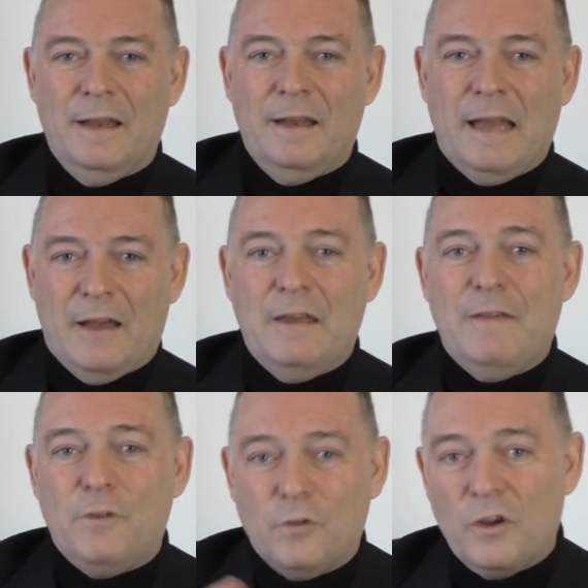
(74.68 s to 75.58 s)
Now,
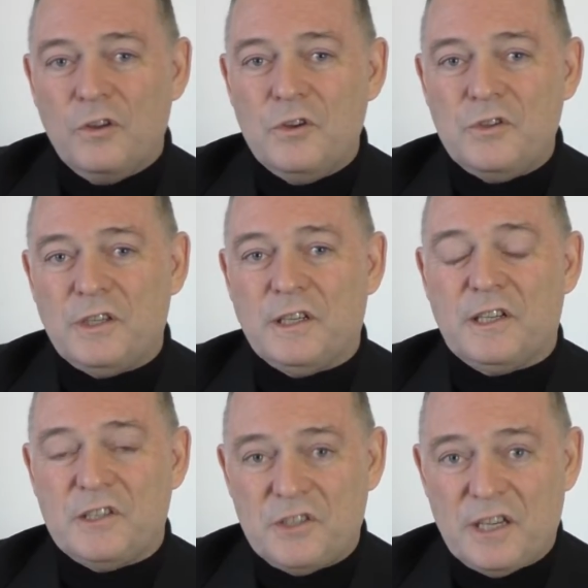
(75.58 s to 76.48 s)
if you're not using a
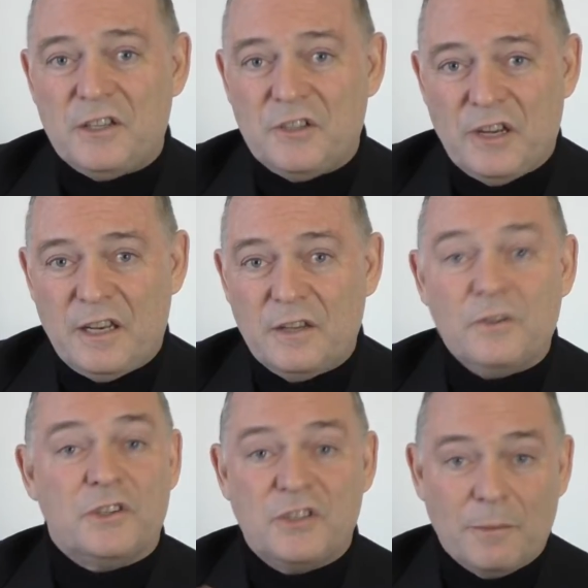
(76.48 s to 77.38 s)
consent
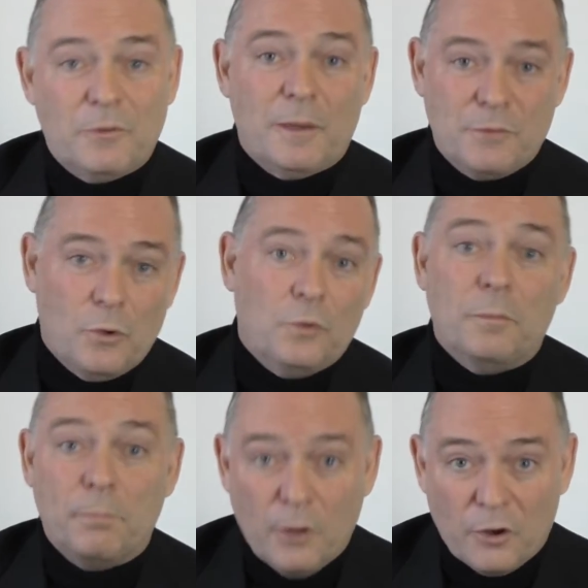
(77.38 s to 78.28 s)
agenda, it's sometimes called a
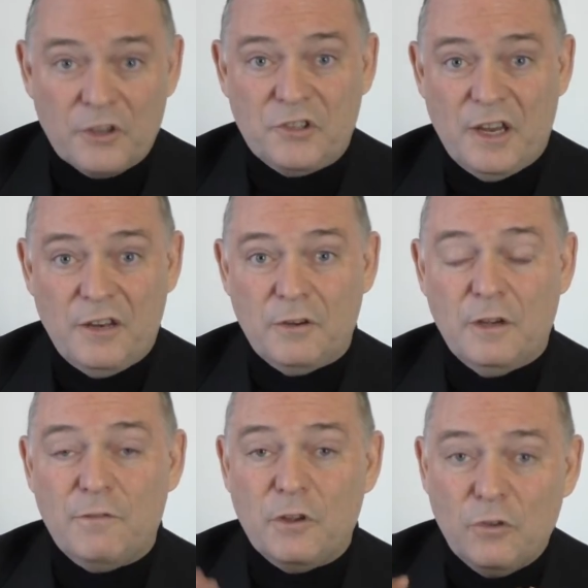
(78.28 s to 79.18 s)
block agenda.
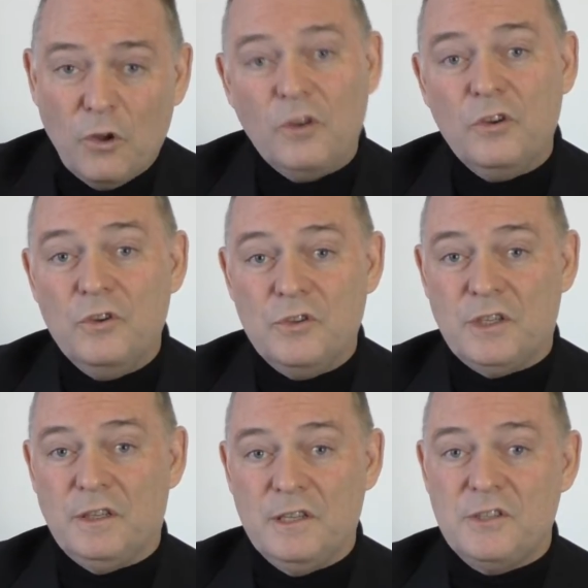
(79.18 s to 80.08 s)
If you're not
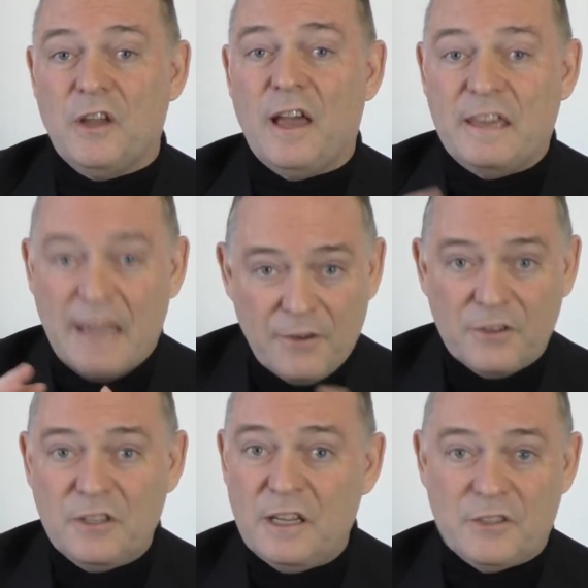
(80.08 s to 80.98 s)
using this, I
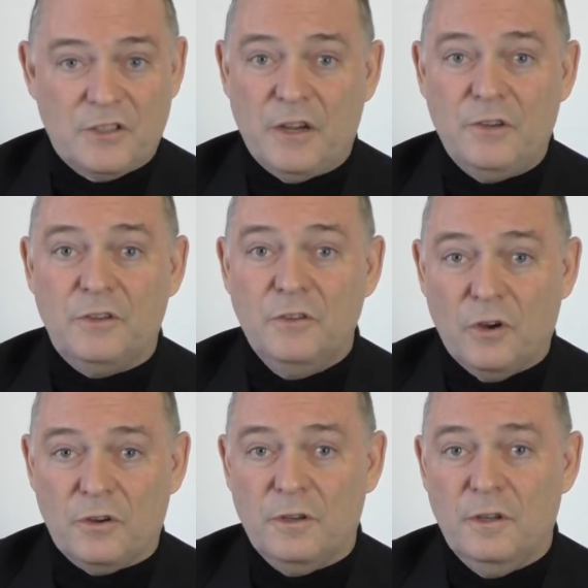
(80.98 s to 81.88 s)
guarantee it's going to
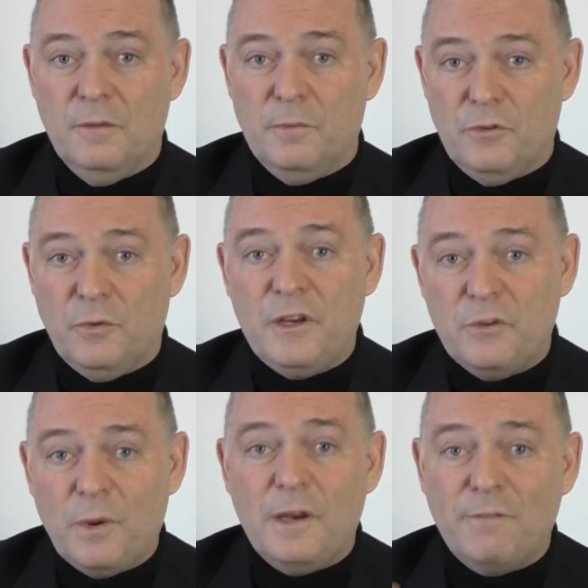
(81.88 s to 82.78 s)
knock between
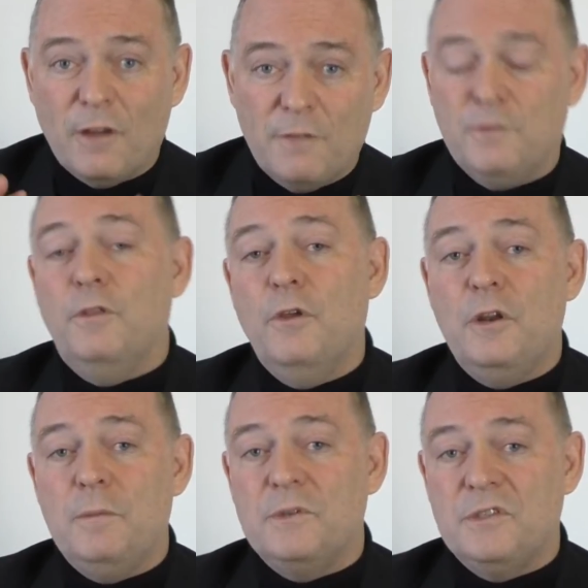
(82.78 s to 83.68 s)
25 and
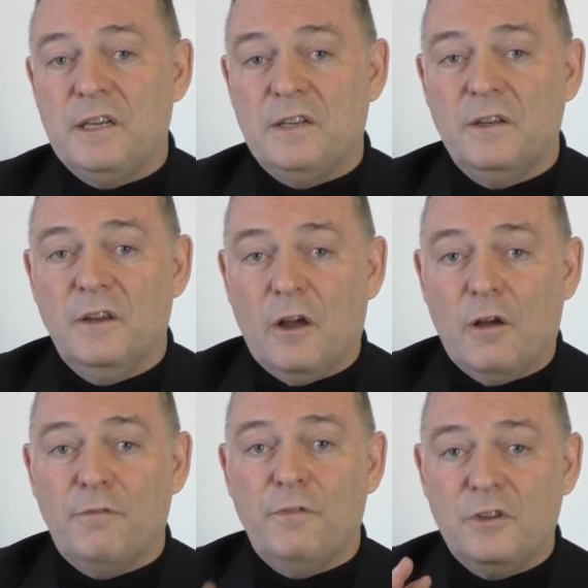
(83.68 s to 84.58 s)
30%
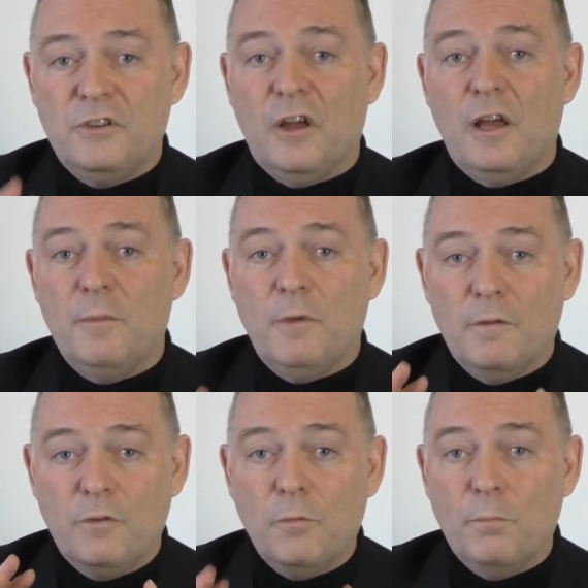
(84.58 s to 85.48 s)
off the time
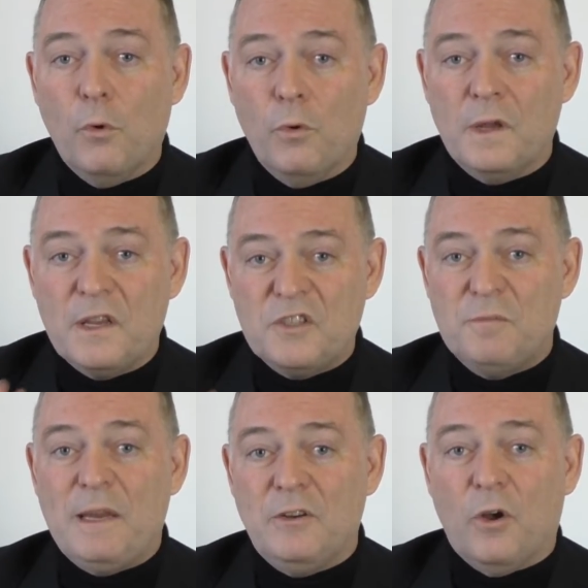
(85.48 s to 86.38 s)
of your board
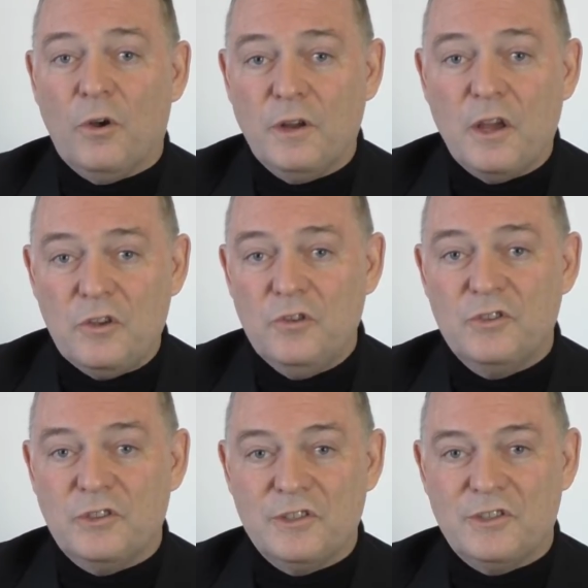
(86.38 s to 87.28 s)
spent on
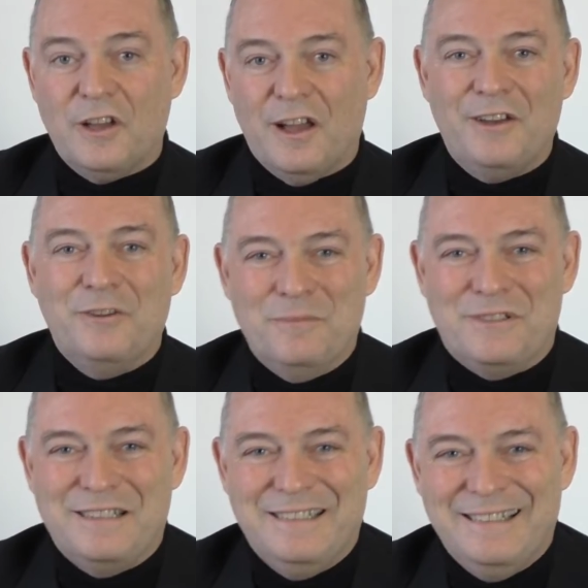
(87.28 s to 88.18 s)
useless
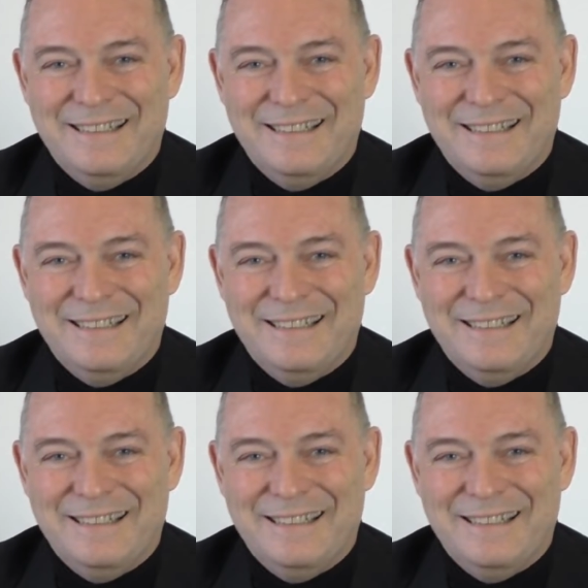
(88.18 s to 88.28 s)
items.